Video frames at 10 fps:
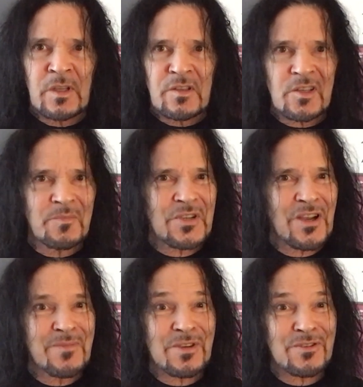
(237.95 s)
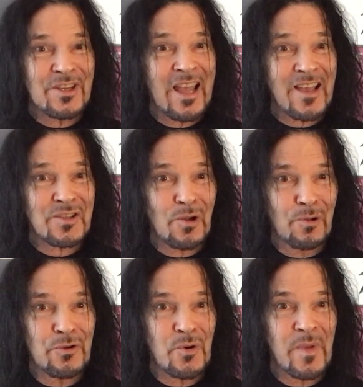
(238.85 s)
Sometimes there's an asshole
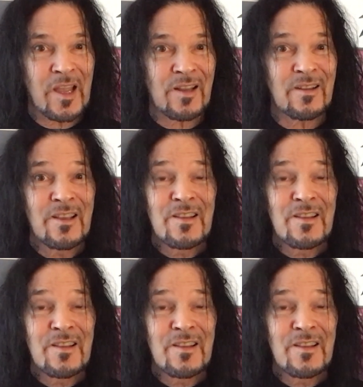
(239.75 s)
in your band.